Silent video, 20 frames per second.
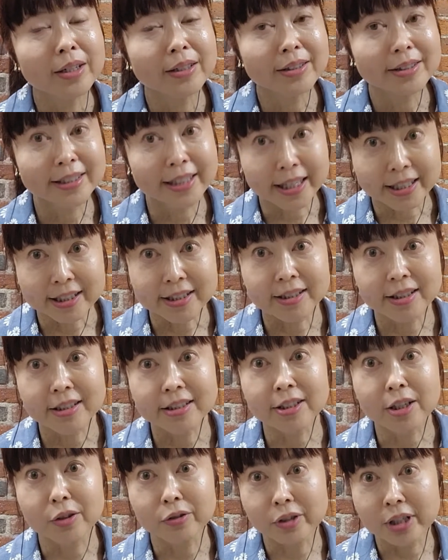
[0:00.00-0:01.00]

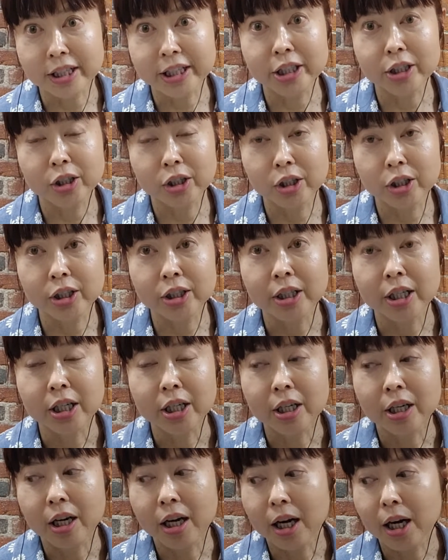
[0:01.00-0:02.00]
DEXAs are really good
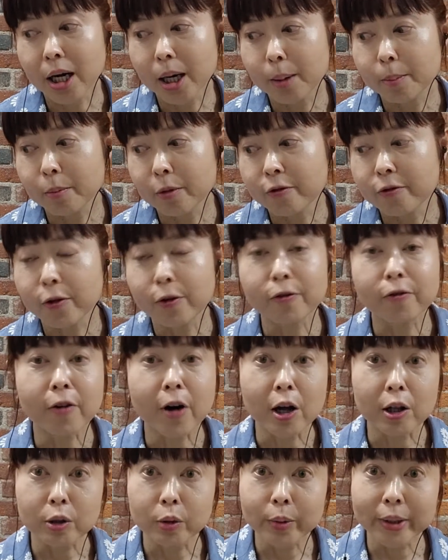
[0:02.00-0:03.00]
for
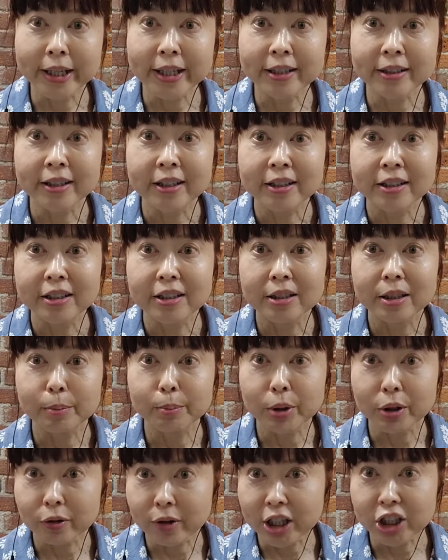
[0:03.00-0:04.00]
following the
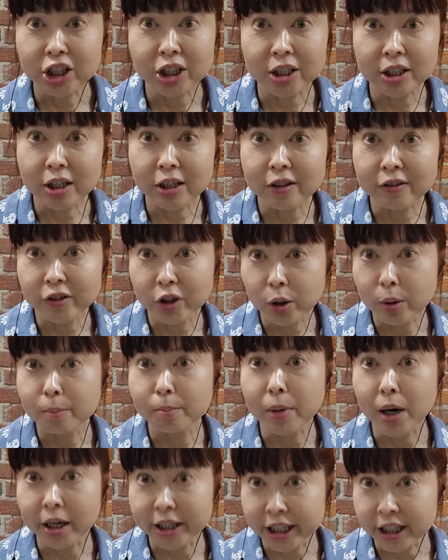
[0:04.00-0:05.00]
progression of your
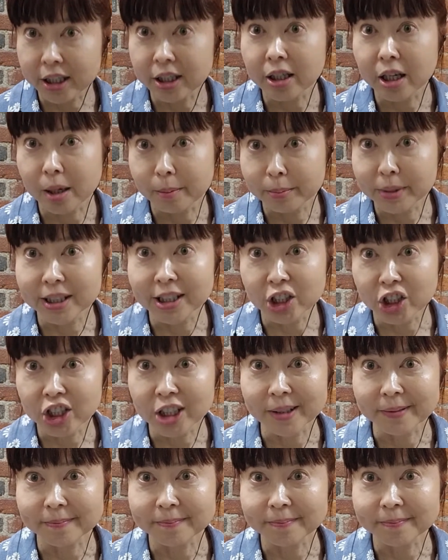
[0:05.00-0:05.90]
body composition.